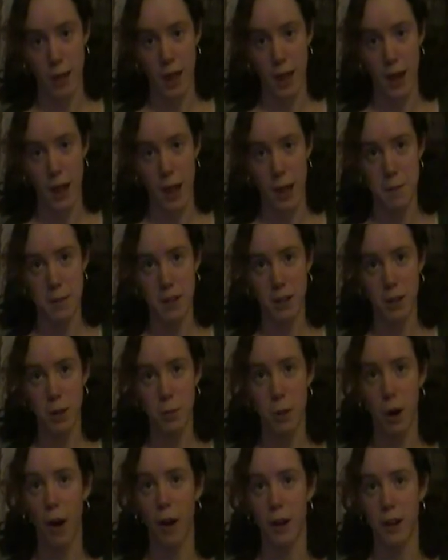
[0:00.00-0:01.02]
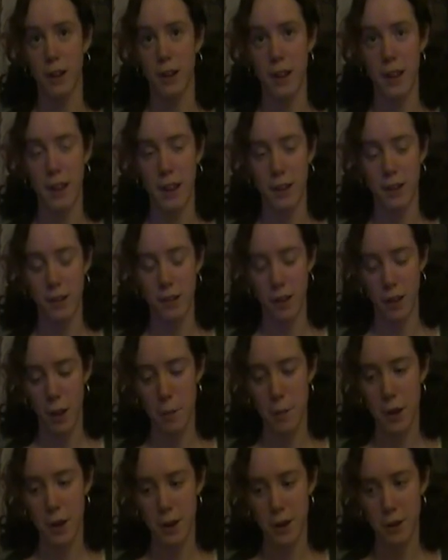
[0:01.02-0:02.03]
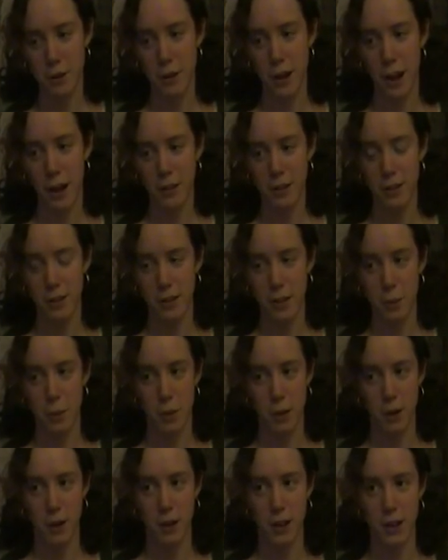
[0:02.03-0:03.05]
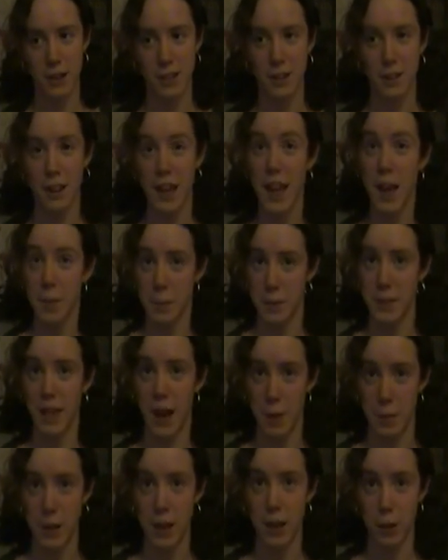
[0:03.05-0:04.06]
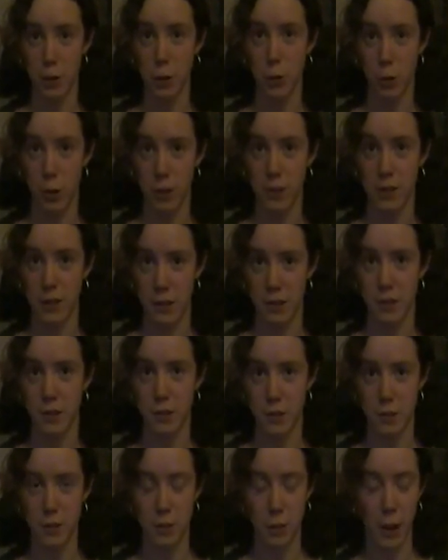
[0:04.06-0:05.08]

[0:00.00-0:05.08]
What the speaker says: And I mean, come on, in a merry-go-round inside Burger King, there can't be that many good horses.